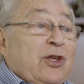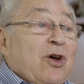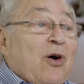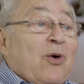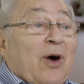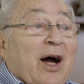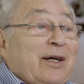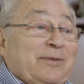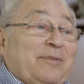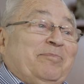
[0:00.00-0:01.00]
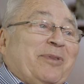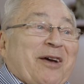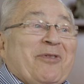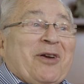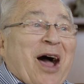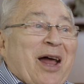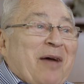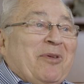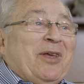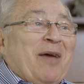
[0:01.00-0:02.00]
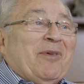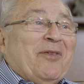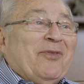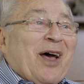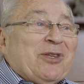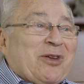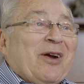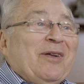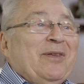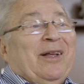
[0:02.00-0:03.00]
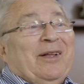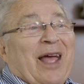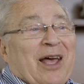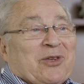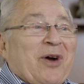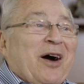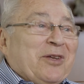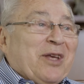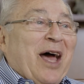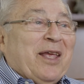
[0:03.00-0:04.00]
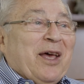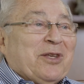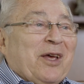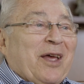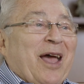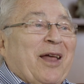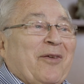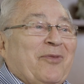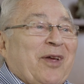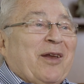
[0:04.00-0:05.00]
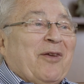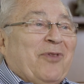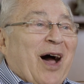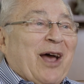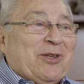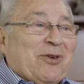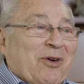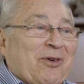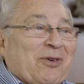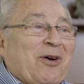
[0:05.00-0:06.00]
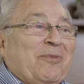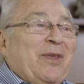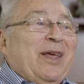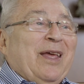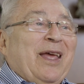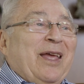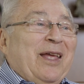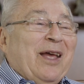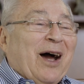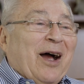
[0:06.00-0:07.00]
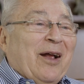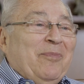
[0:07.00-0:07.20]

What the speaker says: So, believe it or not, I became an investor, as well as, I guess, an advisor, although he